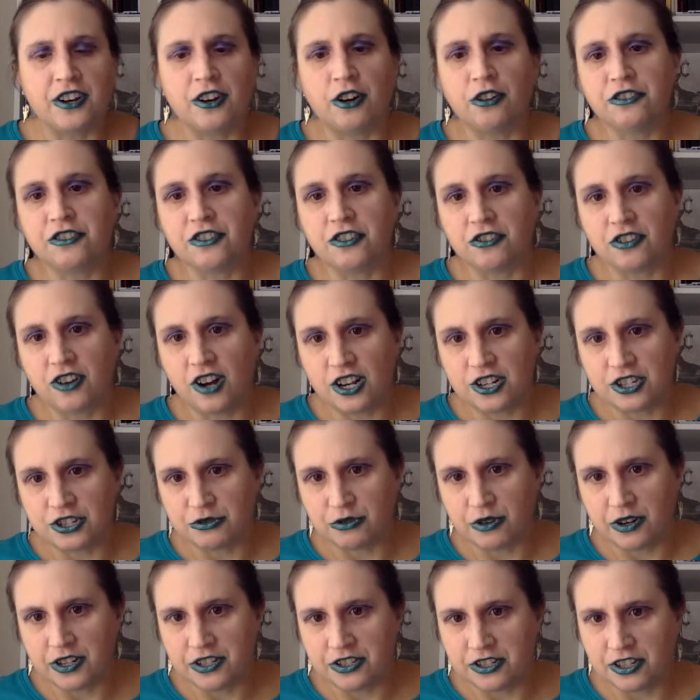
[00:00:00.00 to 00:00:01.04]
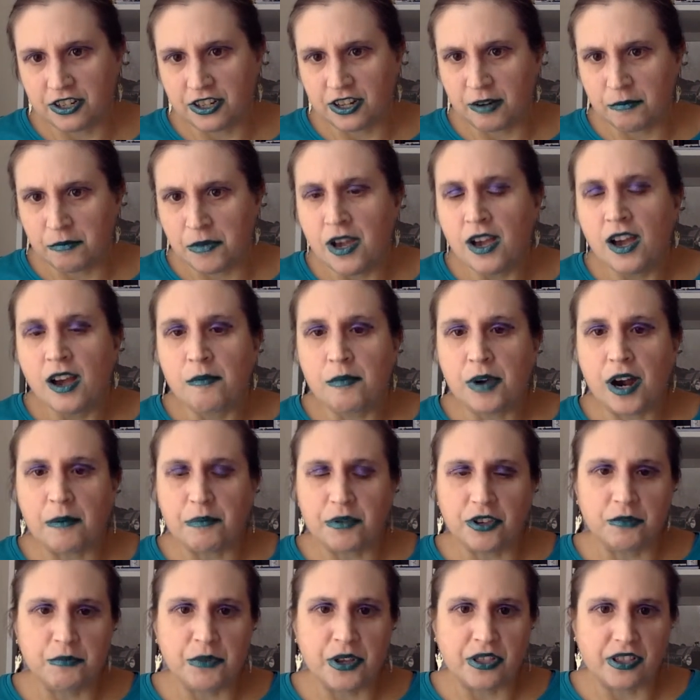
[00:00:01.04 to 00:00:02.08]
And also, contrary to um,
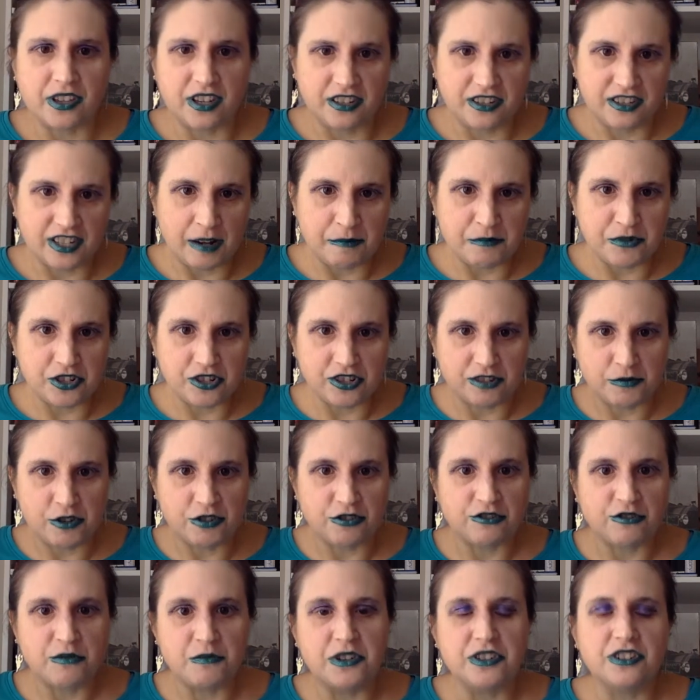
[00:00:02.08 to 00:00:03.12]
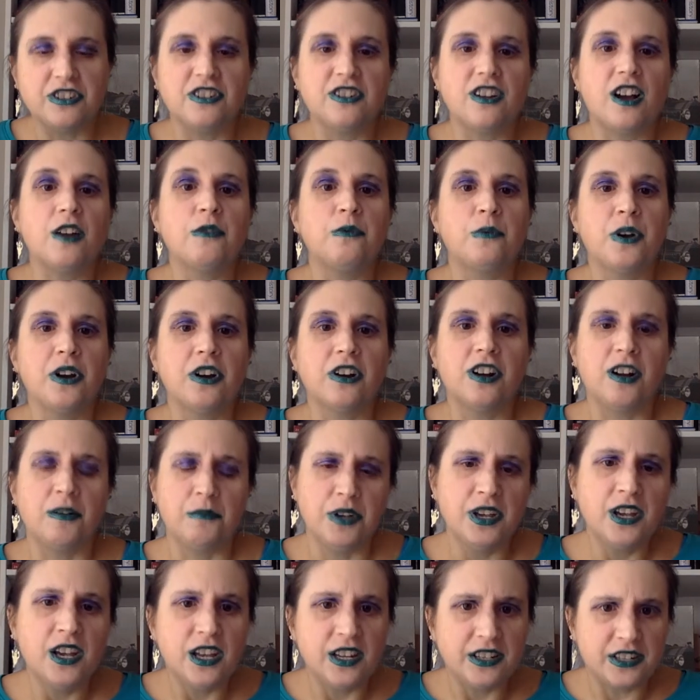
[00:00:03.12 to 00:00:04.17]
popular misconceptions, most women did not wear
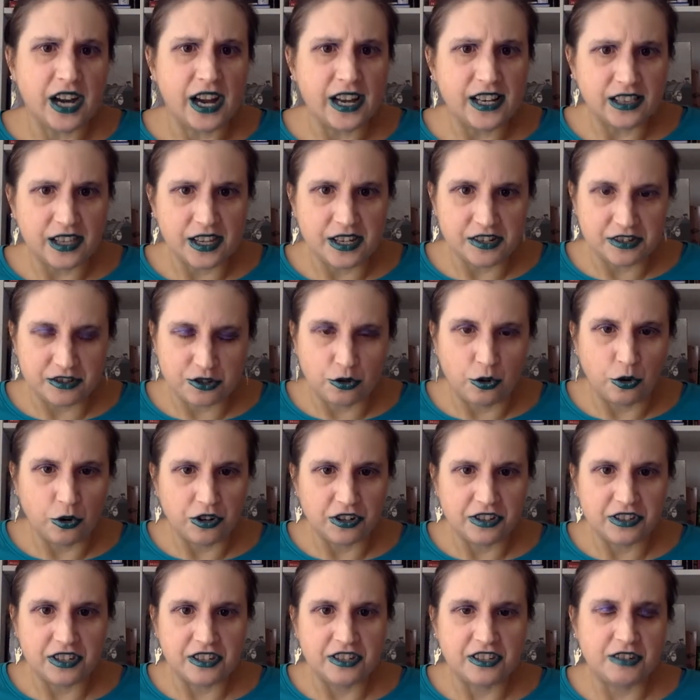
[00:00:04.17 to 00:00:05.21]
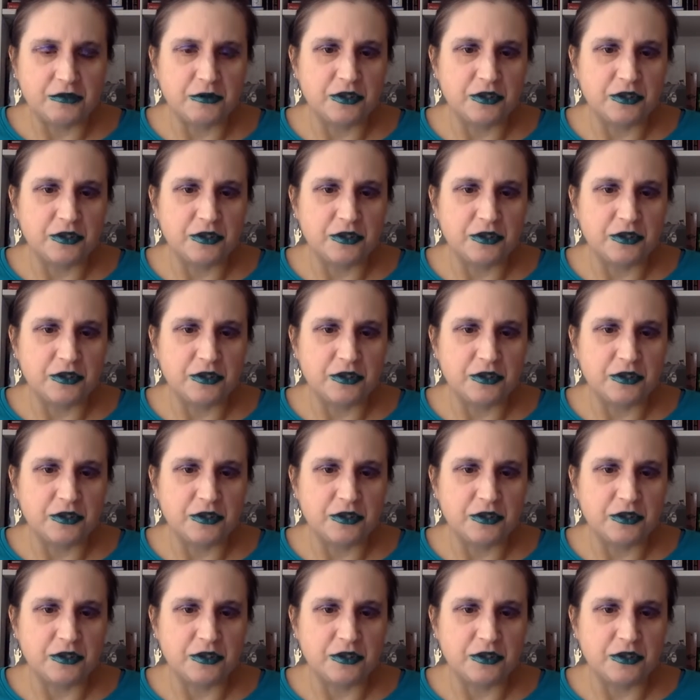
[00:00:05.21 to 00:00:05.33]
um, tight-laced corsets.